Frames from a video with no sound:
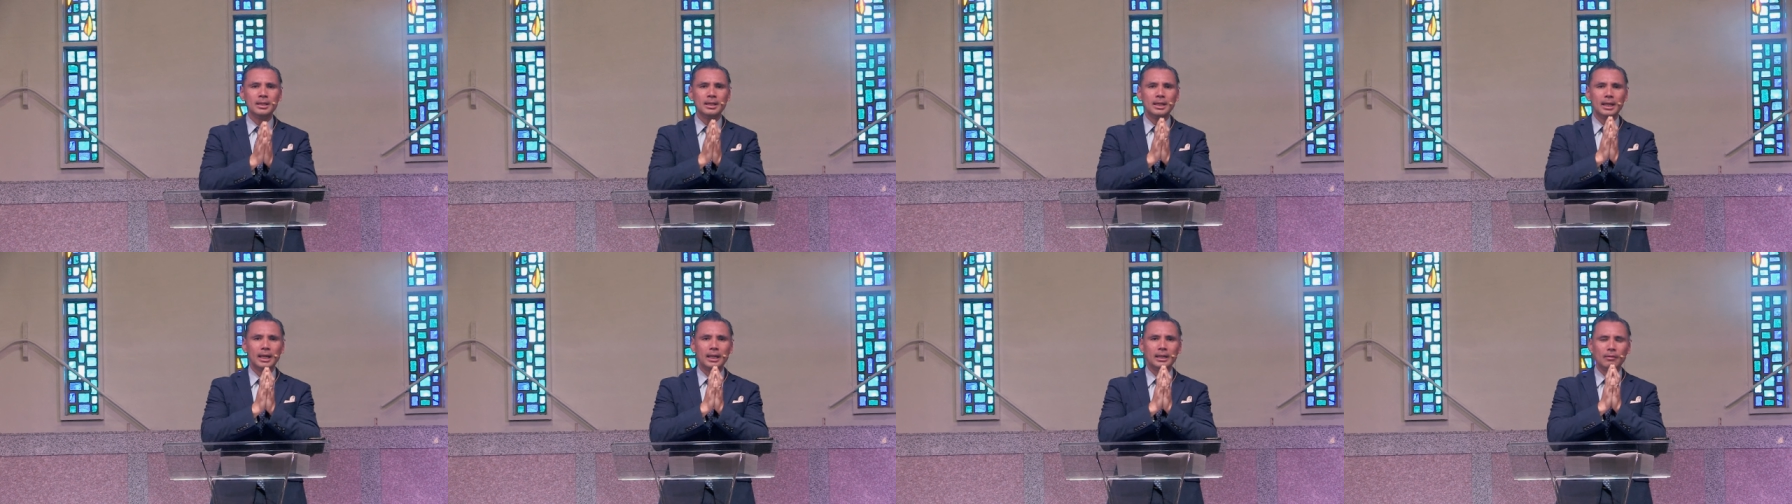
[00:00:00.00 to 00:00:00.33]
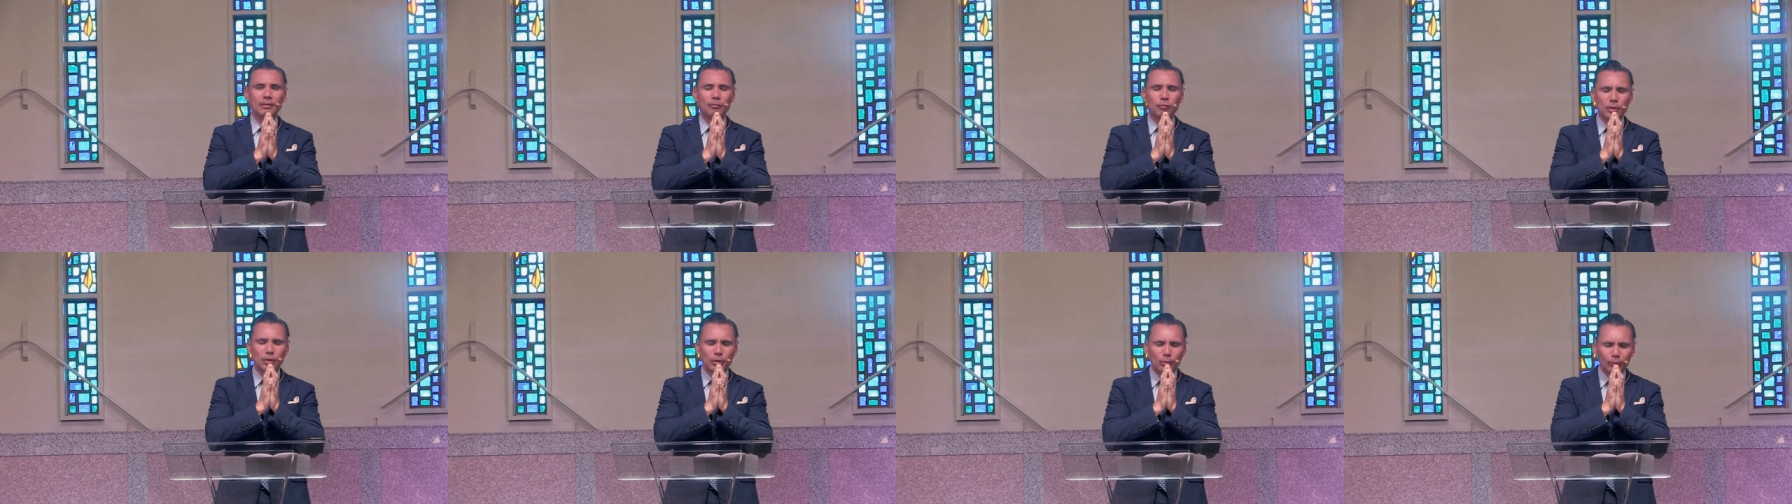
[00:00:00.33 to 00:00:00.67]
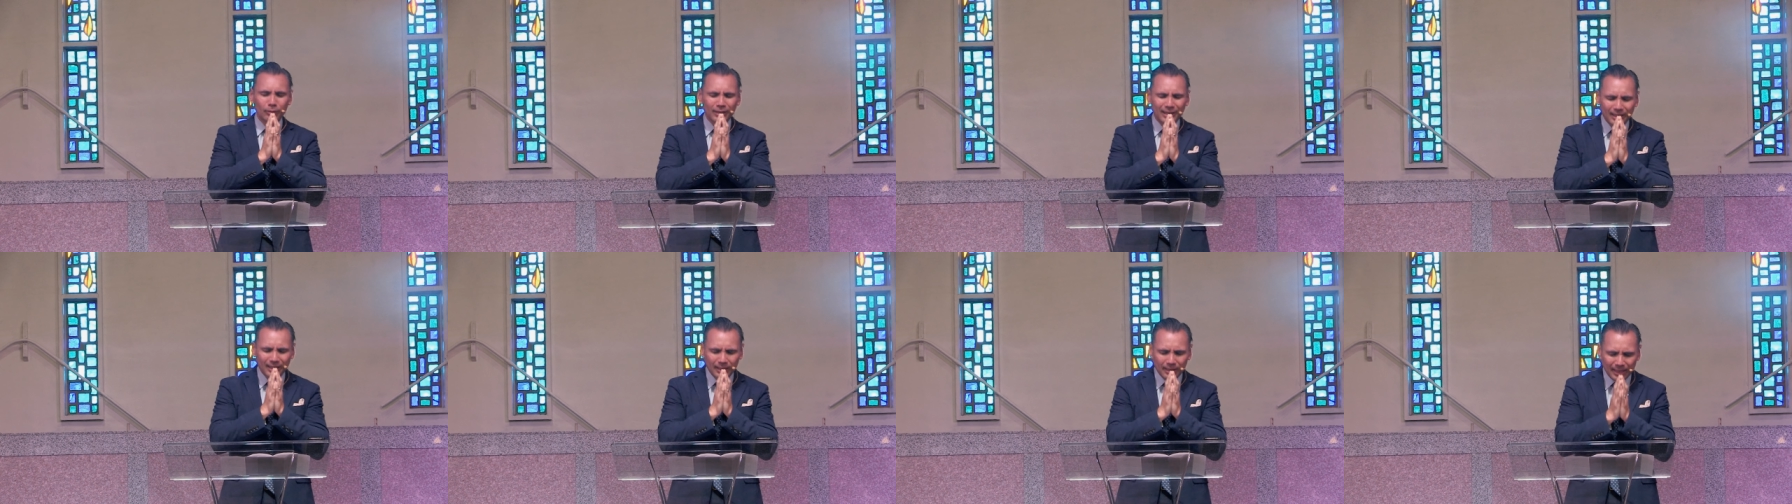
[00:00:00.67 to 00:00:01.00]
And if we
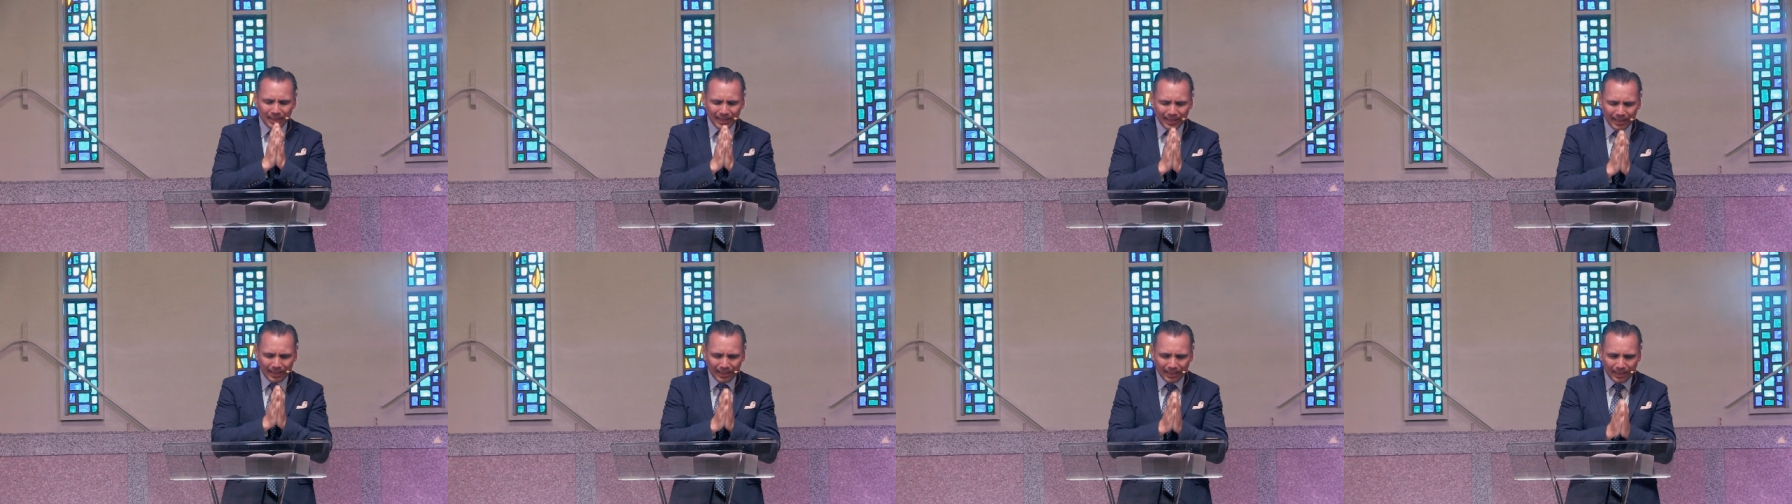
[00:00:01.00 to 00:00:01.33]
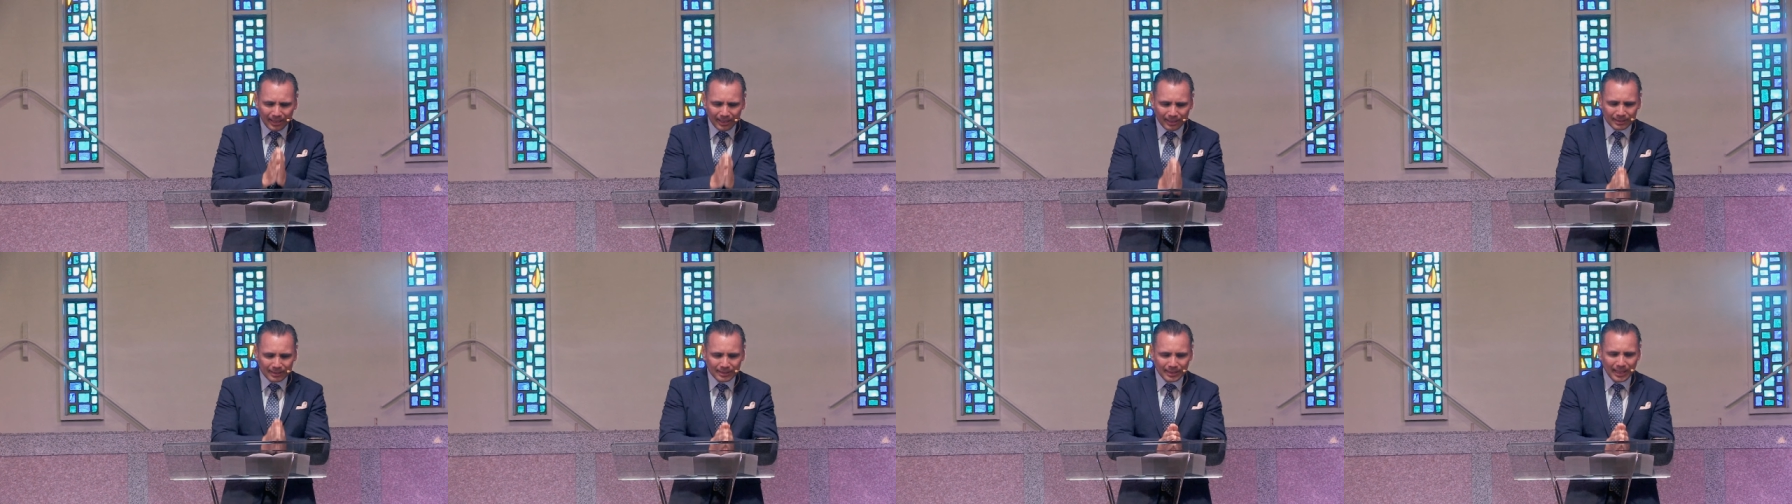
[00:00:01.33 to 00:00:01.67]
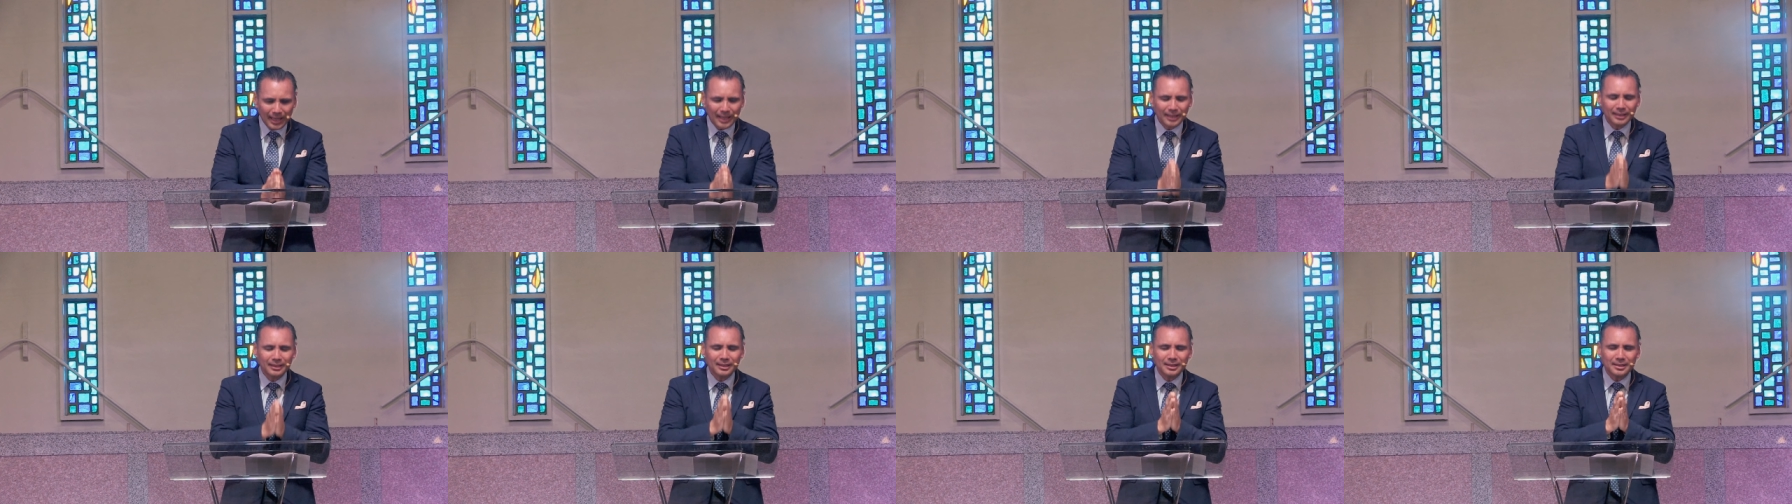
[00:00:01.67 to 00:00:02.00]
only
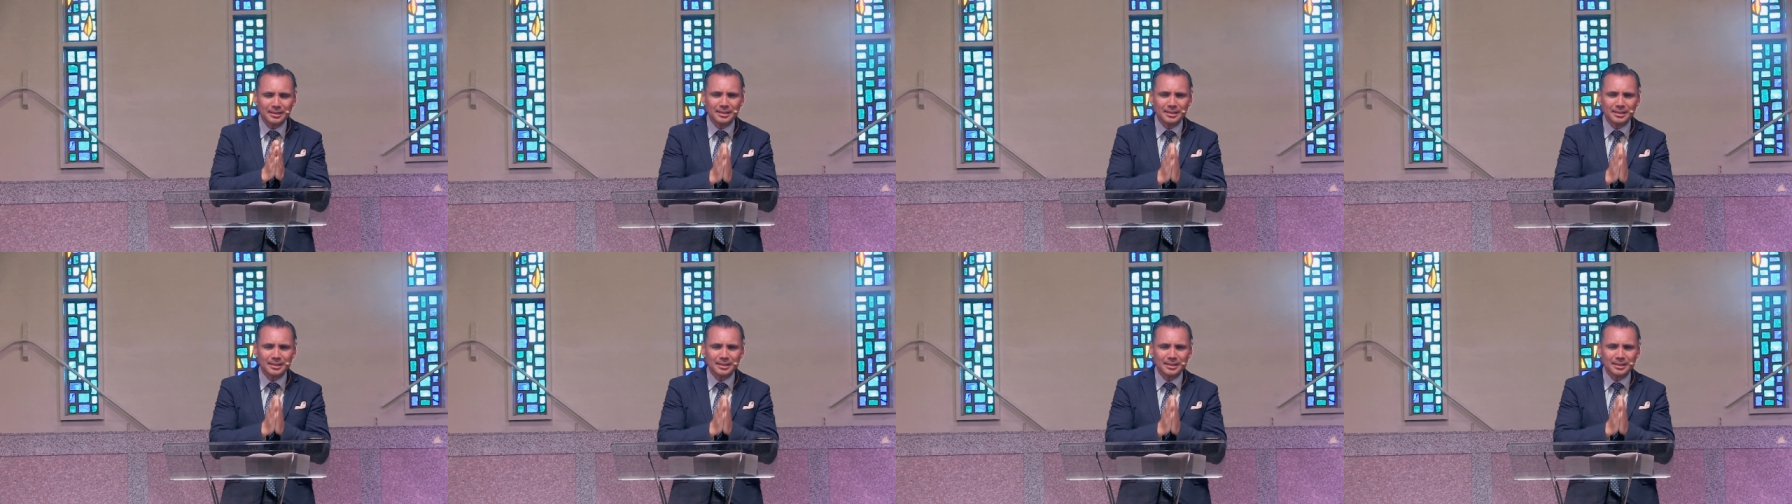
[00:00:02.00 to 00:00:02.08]
take the